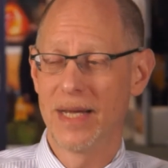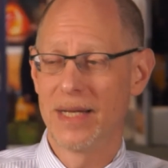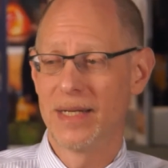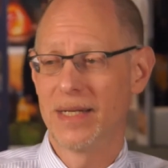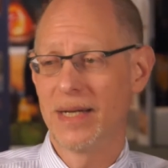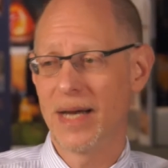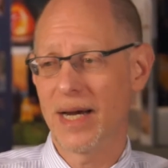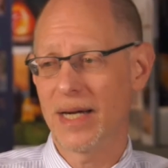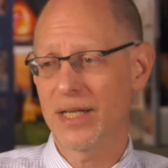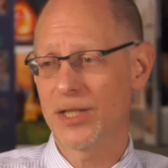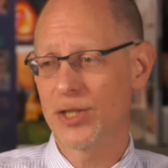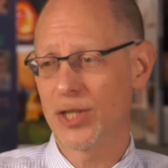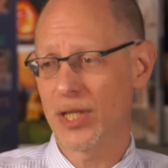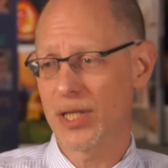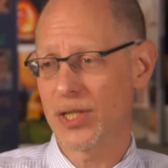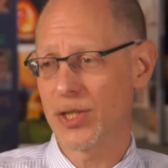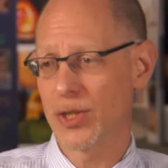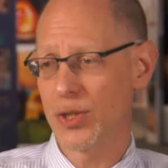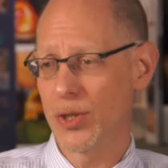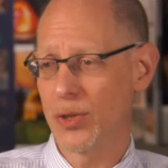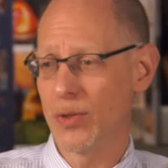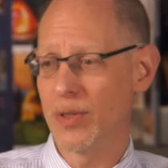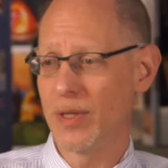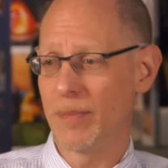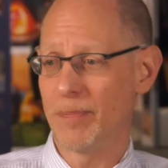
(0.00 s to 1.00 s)
not just
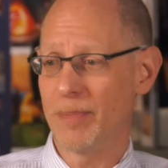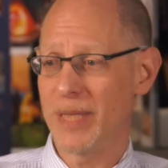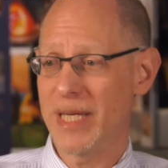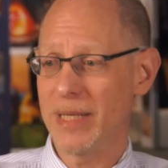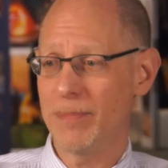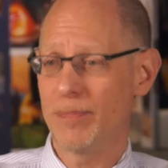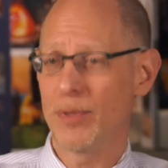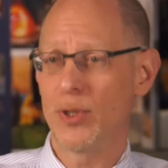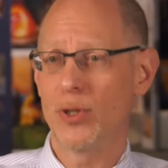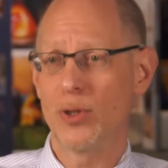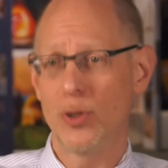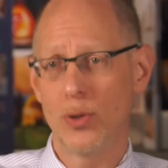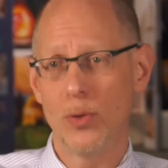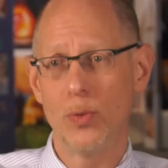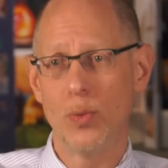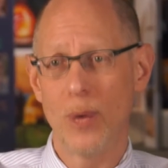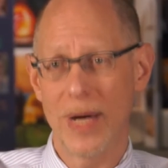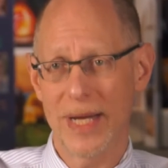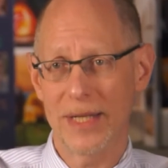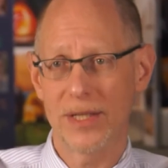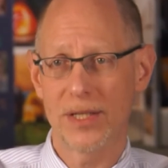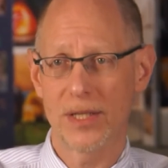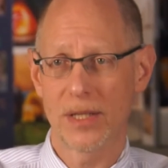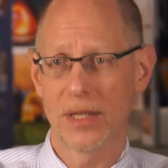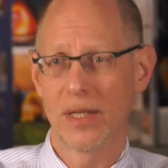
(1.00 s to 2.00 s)
to the people who
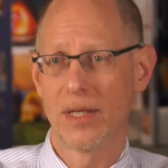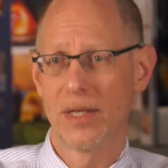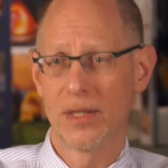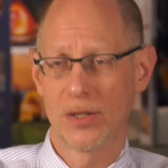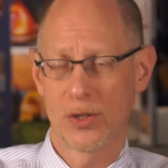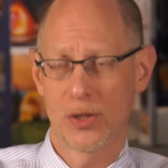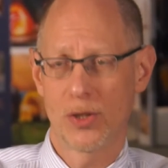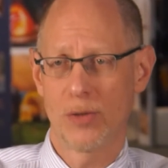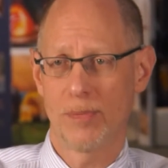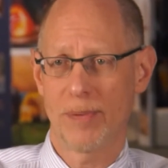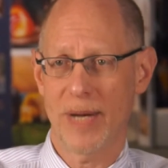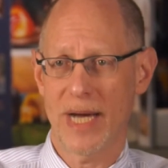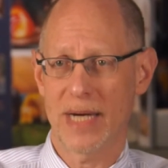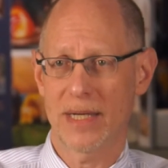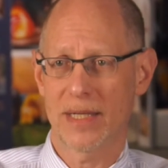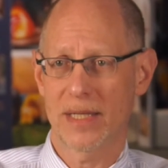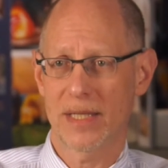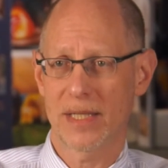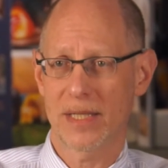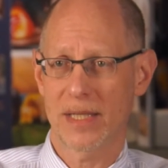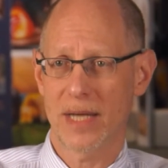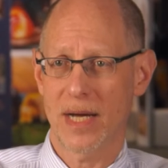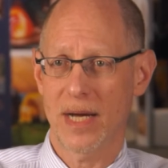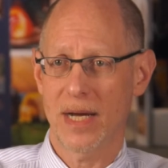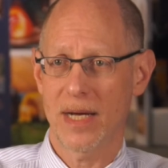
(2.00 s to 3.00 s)
went to
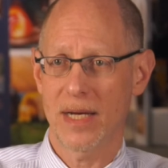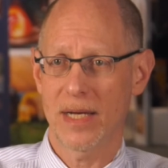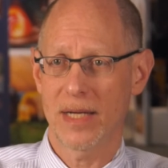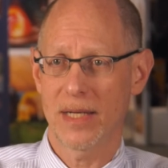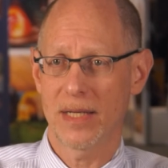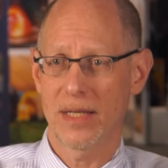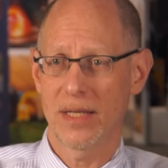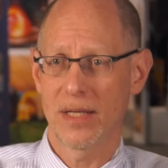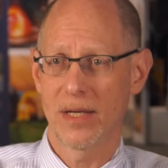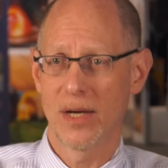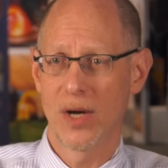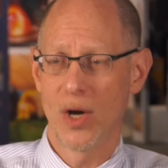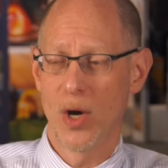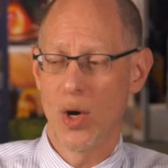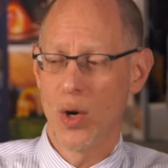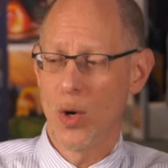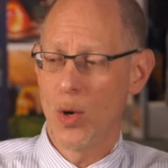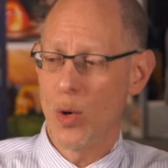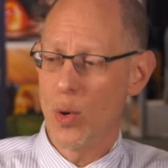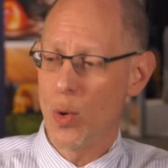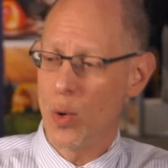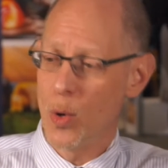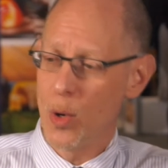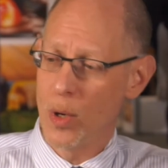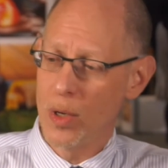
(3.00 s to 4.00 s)
Palestine
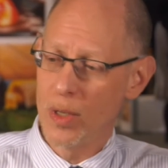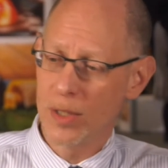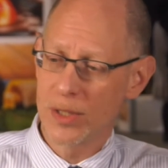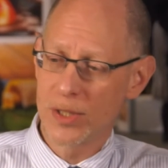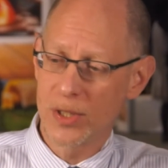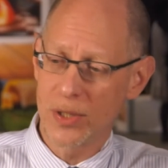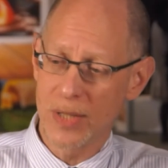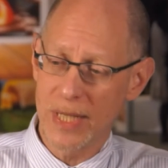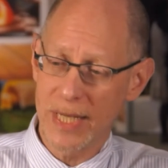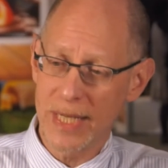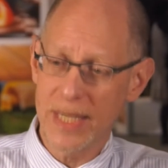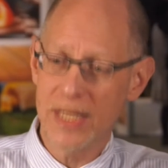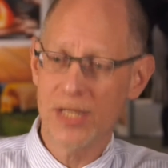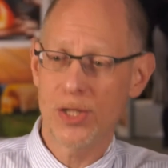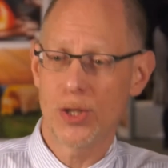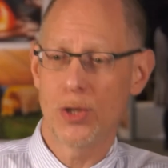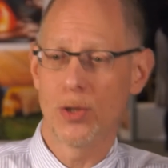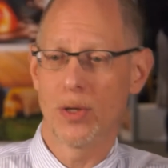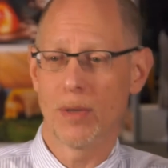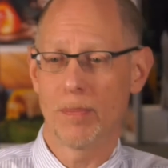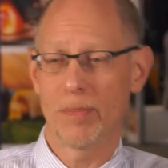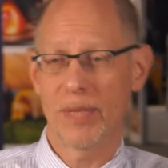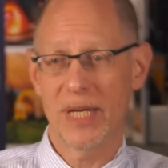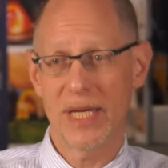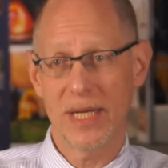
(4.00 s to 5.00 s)
or to the East
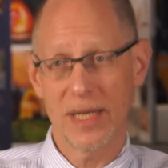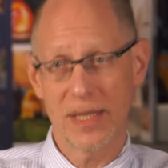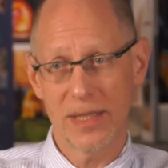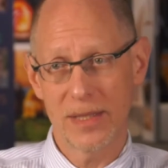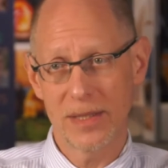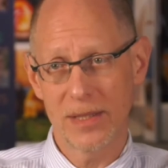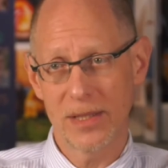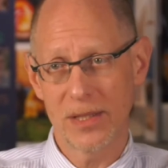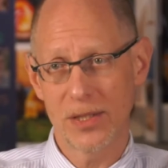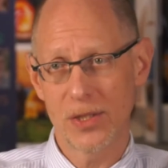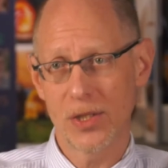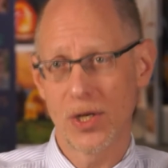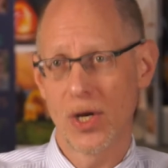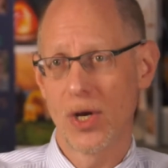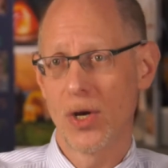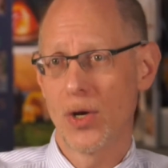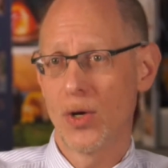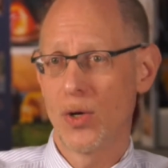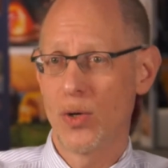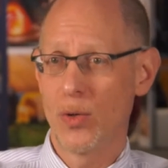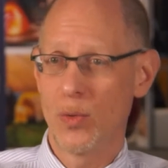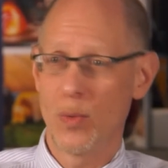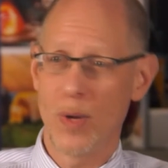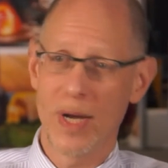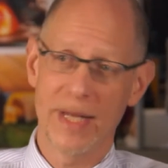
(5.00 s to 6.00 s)
Europeans
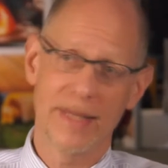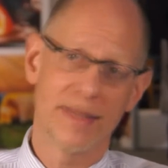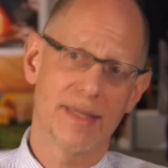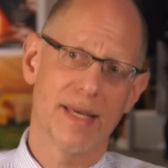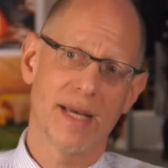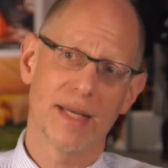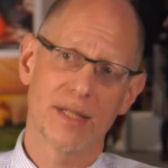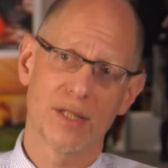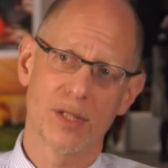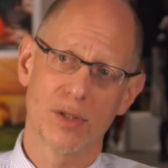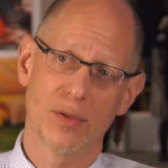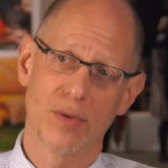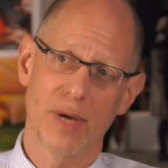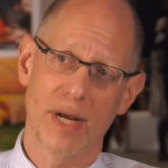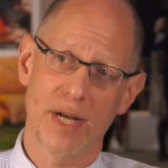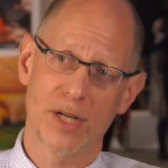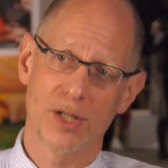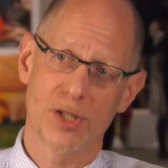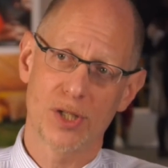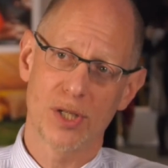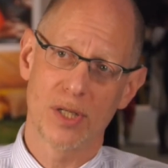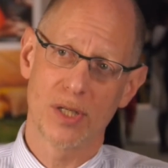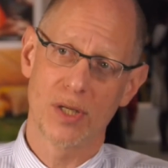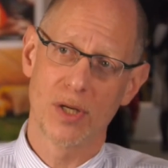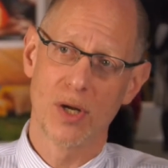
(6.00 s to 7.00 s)
who went that
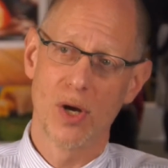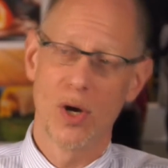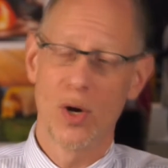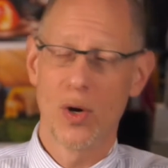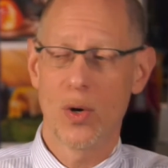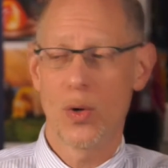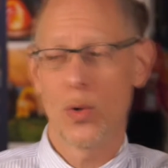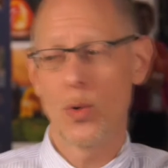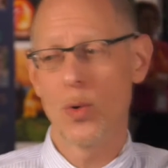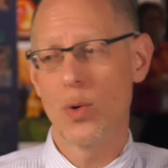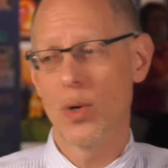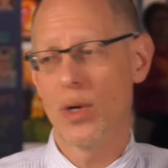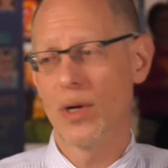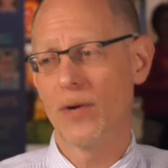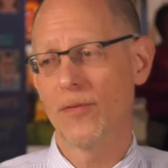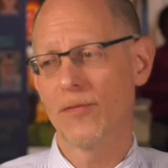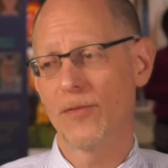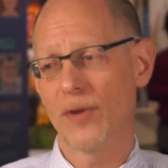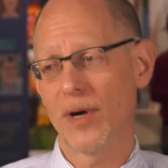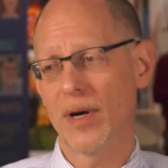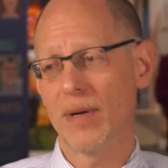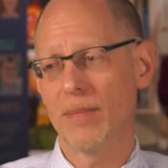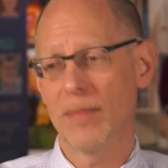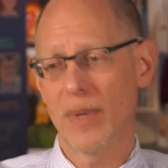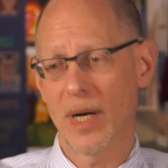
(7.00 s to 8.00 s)
direction or
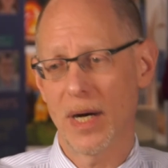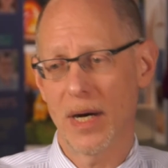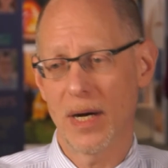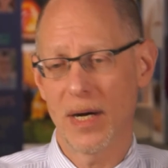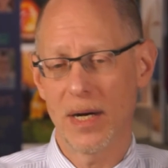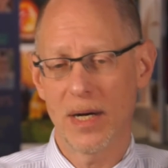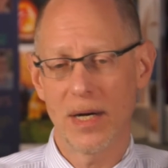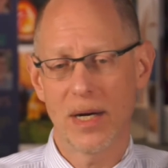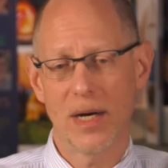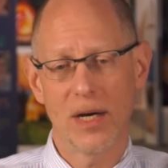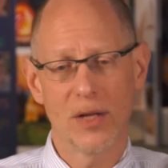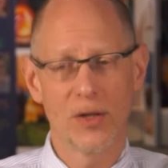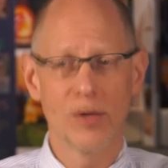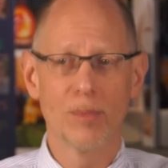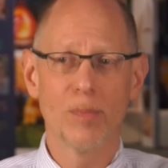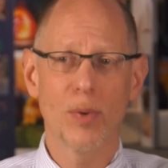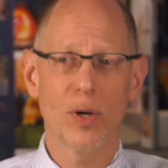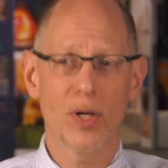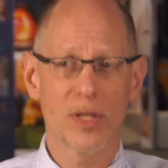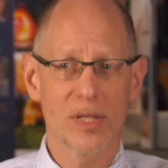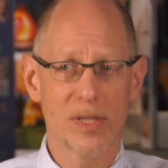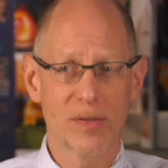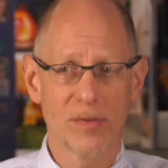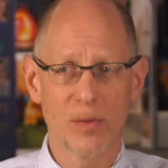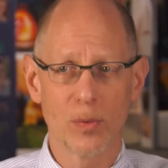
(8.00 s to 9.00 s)
from other
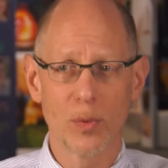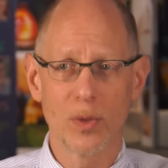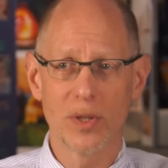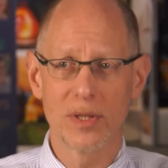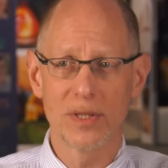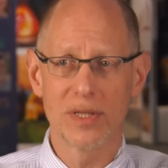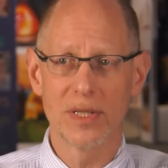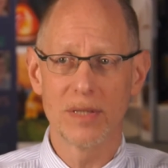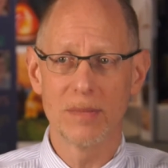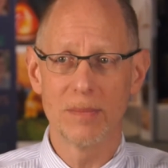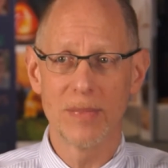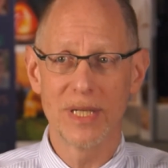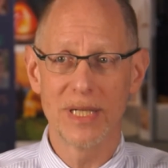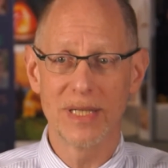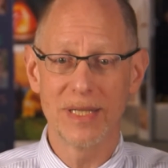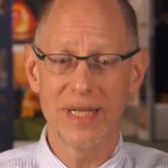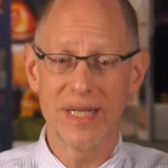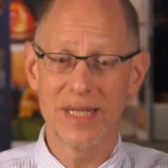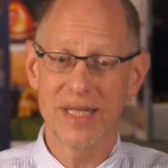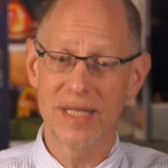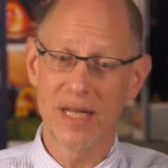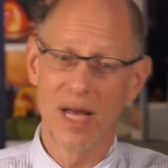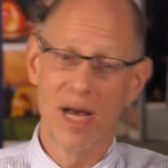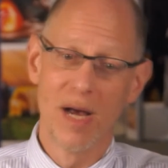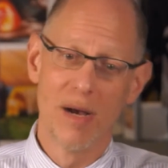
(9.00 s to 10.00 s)
parts of the world in the Middle
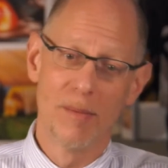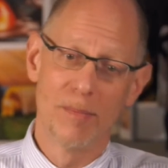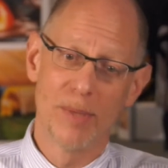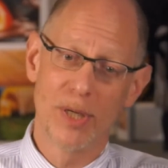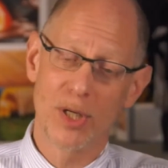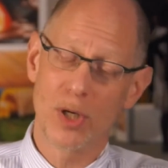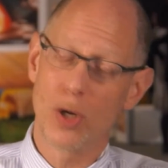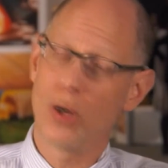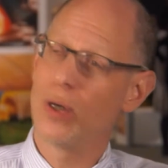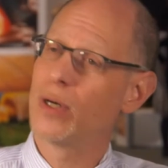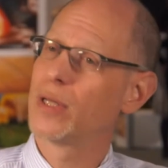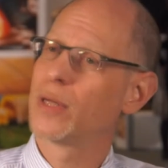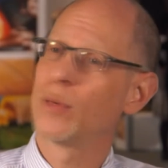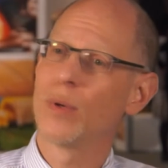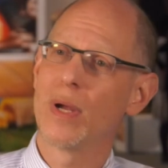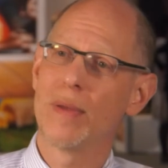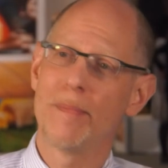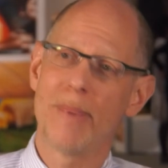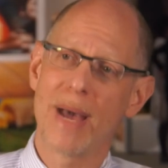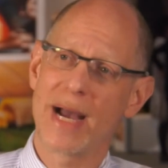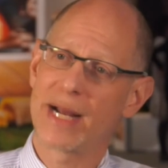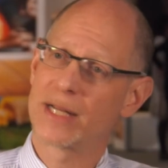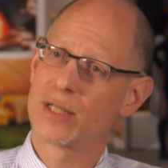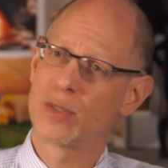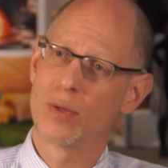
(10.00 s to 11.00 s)
East, but all the way
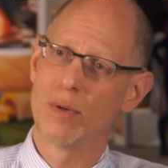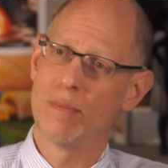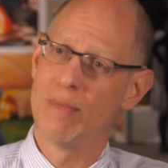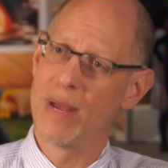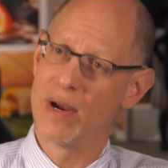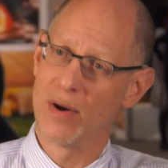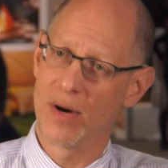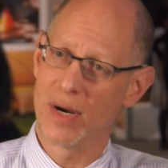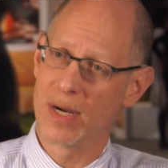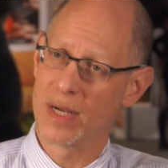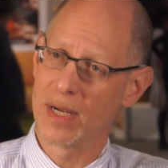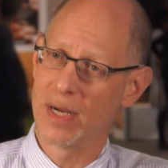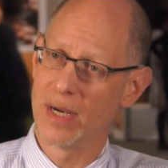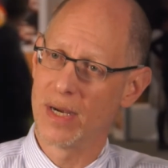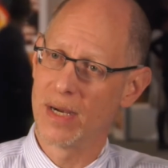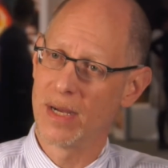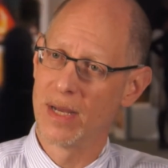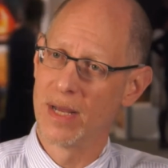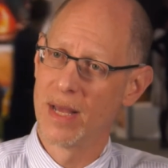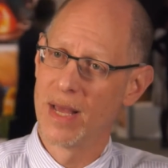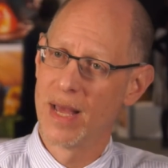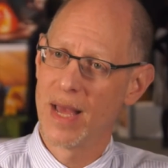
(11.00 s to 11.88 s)
back to America.